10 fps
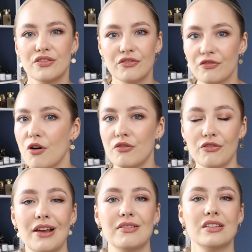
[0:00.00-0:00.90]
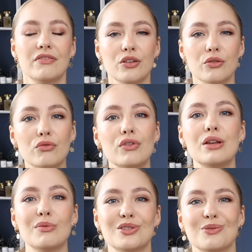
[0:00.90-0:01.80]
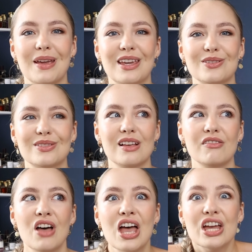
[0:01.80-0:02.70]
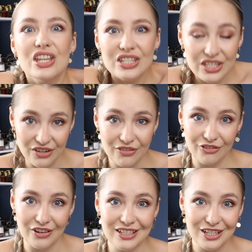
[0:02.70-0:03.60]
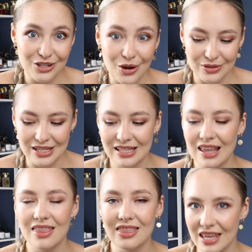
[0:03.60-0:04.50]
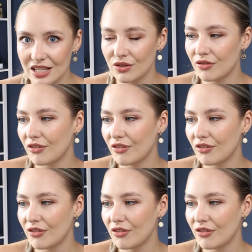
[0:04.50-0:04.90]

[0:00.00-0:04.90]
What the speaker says: fall fragrance. If you really want to make yourself different and notice, this new